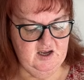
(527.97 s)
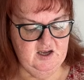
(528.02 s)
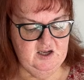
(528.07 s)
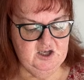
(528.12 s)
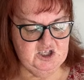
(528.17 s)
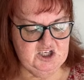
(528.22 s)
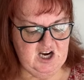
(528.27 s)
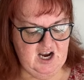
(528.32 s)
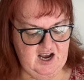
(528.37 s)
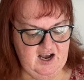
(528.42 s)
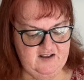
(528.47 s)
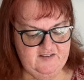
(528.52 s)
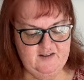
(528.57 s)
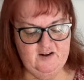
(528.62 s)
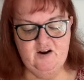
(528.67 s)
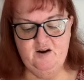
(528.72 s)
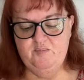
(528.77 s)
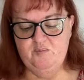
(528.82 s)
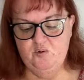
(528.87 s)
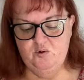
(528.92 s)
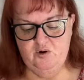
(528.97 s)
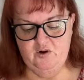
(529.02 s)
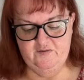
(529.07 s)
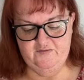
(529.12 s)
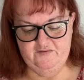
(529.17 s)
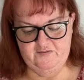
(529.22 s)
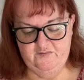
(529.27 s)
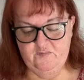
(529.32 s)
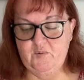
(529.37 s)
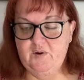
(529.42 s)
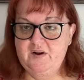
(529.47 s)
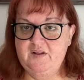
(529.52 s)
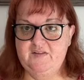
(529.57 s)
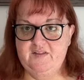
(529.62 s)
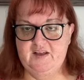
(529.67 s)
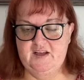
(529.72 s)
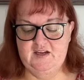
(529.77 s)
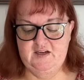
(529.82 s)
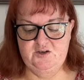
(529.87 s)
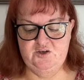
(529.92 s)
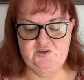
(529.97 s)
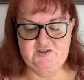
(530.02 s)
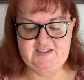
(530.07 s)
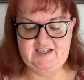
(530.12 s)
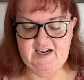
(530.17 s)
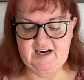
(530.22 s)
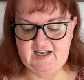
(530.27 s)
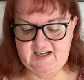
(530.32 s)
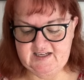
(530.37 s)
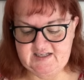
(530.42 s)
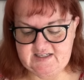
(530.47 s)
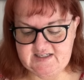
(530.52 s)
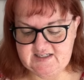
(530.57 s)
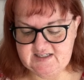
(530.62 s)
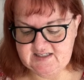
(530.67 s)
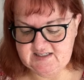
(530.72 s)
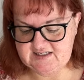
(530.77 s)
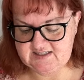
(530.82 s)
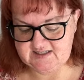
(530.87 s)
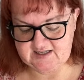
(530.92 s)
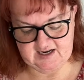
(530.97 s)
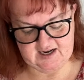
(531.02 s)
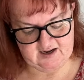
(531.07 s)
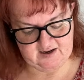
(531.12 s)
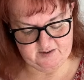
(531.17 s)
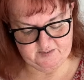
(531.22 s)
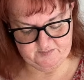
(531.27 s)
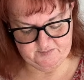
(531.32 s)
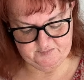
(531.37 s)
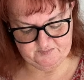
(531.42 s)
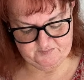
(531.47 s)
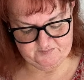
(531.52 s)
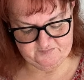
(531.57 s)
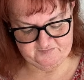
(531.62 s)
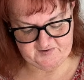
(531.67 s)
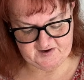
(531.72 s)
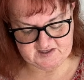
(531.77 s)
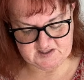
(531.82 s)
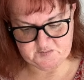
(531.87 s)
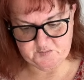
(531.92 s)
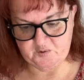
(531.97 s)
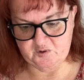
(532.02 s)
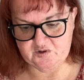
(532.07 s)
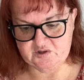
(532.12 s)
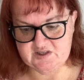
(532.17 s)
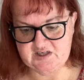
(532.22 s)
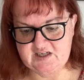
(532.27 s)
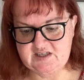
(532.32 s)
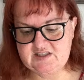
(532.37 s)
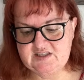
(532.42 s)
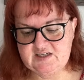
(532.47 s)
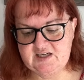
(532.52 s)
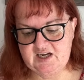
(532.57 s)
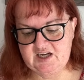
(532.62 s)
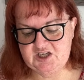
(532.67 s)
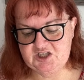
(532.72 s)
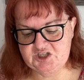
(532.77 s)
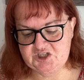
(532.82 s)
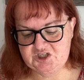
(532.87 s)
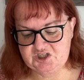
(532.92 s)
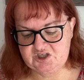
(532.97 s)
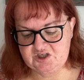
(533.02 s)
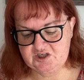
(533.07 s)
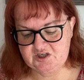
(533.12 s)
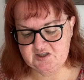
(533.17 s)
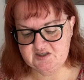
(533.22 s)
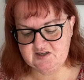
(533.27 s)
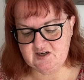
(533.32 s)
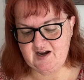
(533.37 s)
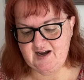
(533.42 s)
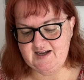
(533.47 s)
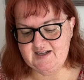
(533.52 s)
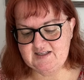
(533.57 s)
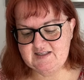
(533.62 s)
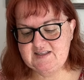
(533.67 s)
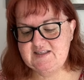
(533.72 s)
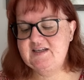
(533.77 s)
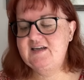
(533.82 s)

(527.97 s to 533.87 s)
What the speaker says: chart that I bought off of one of the New Zealand Facebook de-stash sites.